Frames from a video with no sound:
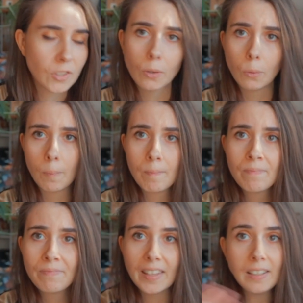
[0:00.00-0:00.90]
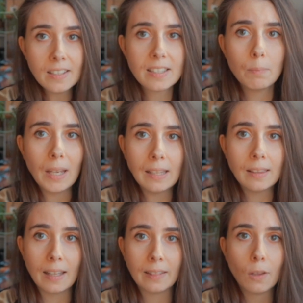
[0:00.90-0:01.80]
So that doesn't
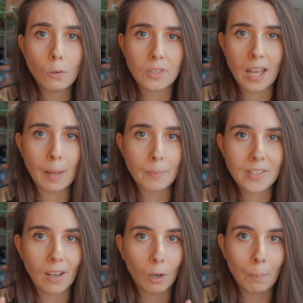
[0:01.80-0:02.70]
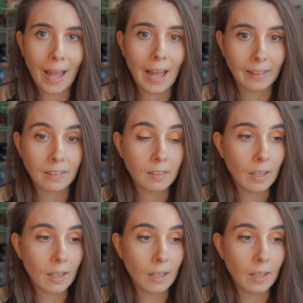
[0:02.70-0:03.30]
mean that those apps are bad.